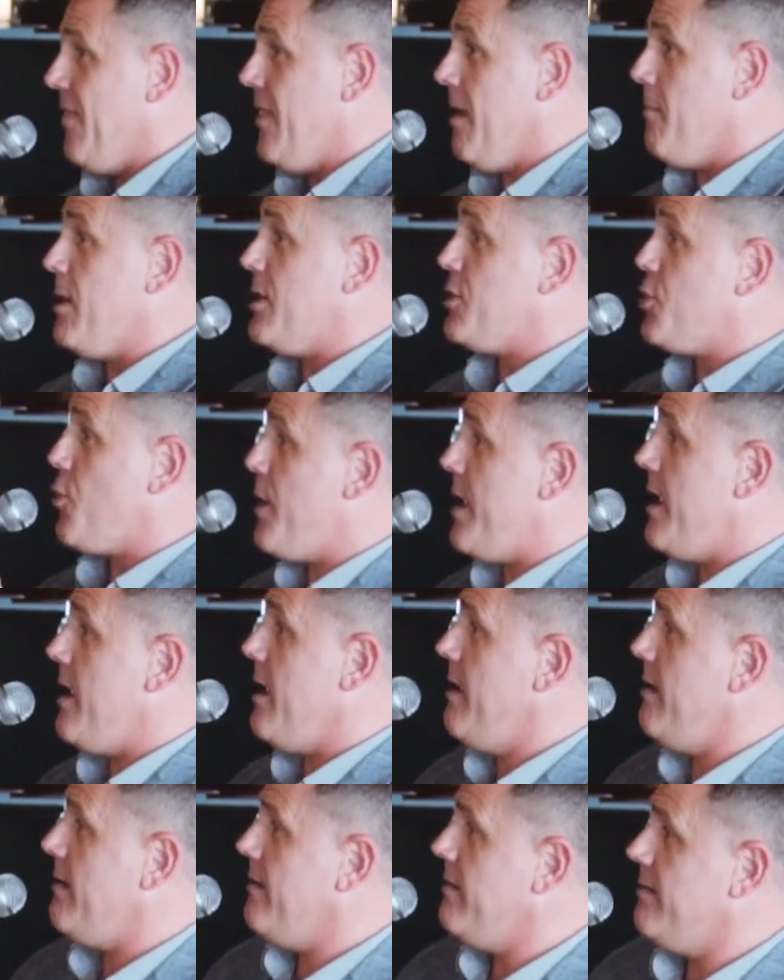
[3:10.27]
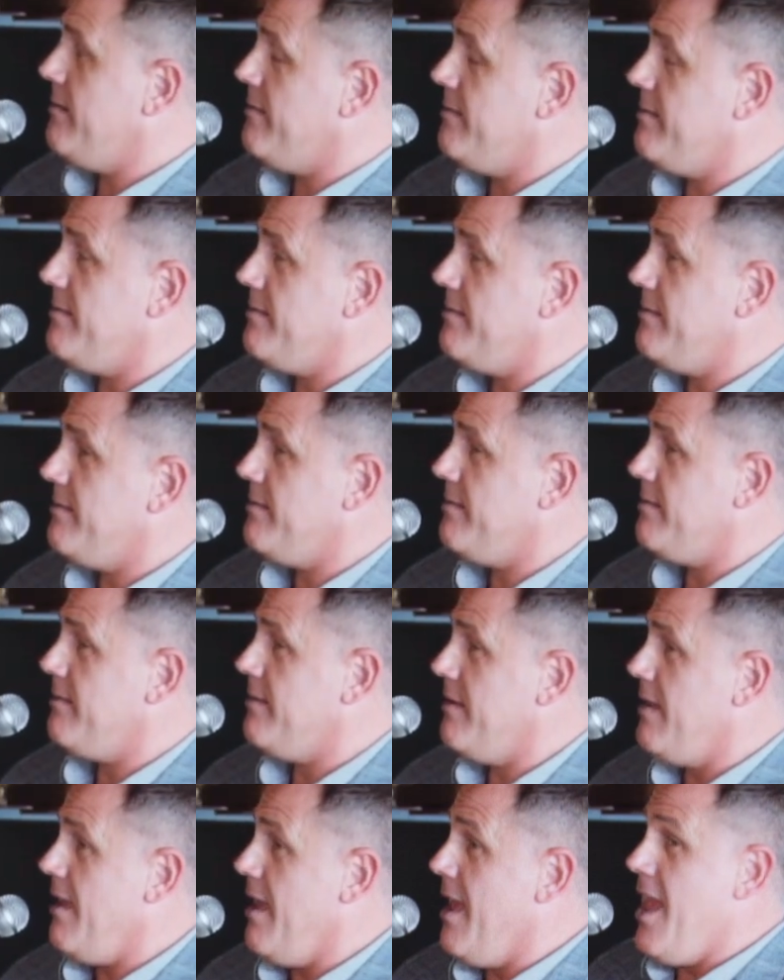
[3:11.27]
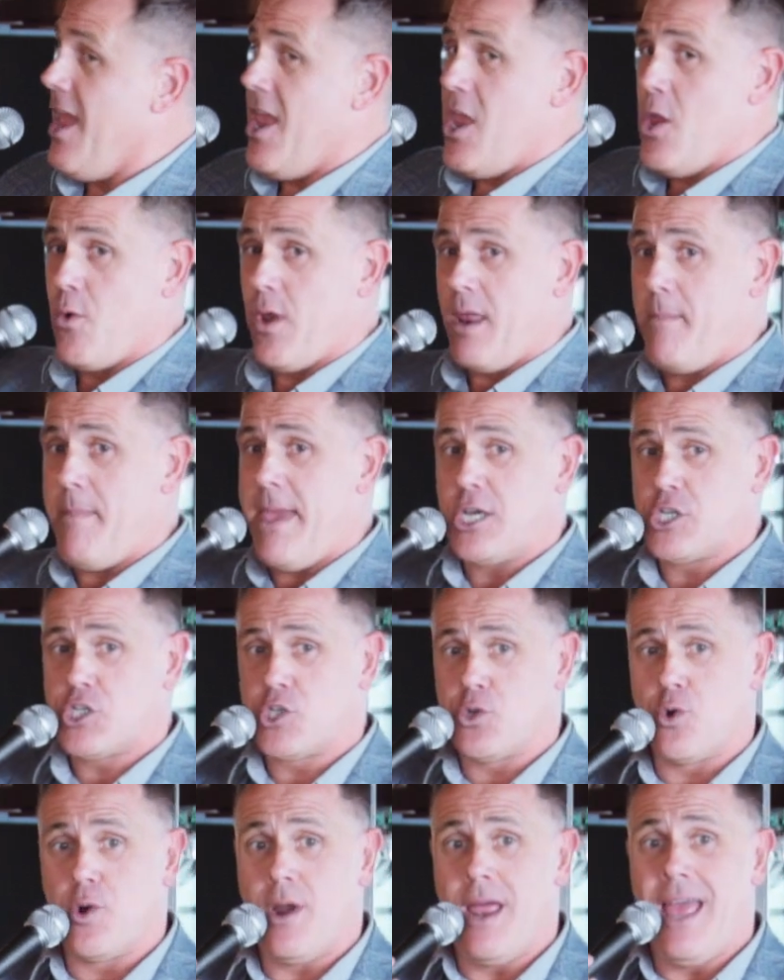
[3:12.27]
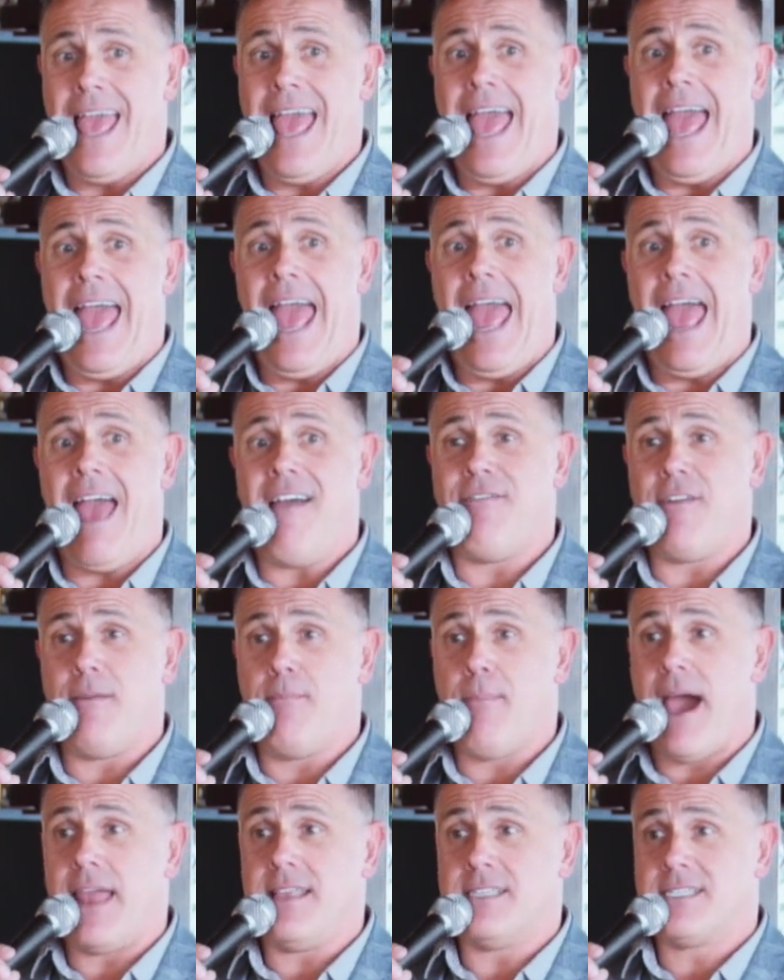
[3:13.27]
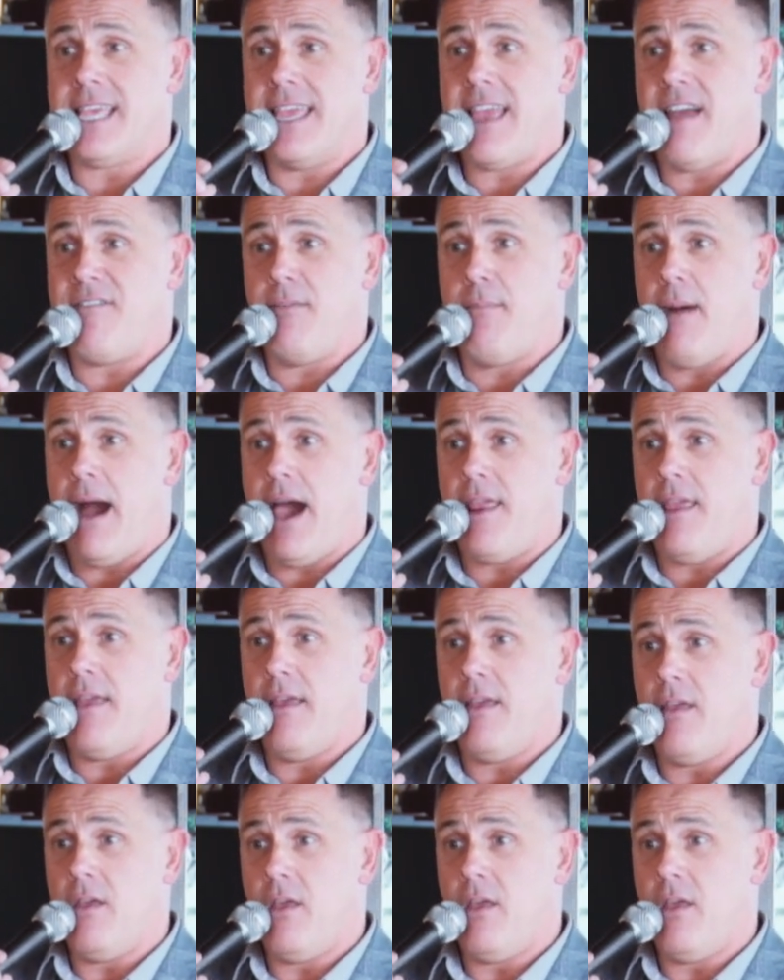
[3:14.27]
Number 3, you're going to make sure everybody, say everybody,